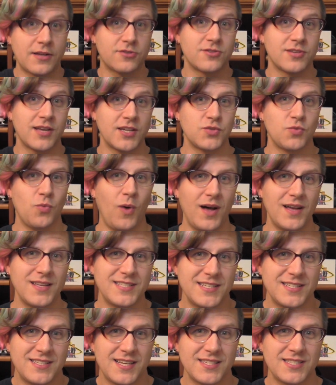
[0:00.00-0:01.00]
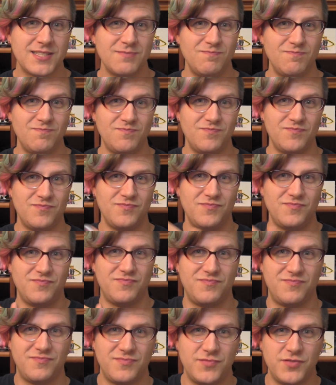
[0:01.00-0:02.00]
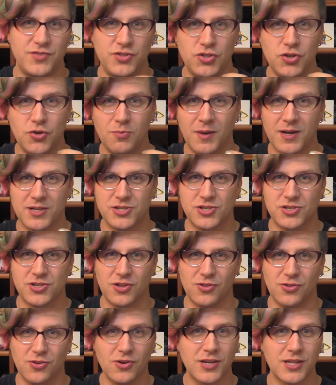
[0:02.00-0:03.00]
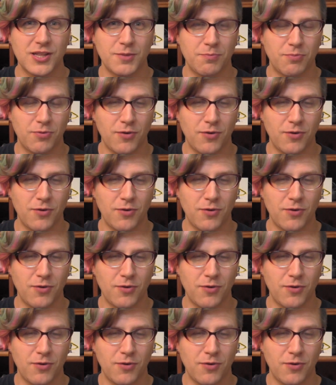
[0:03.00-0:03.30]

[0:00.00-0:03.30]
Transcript: exercise was, it doesn't do much to look at the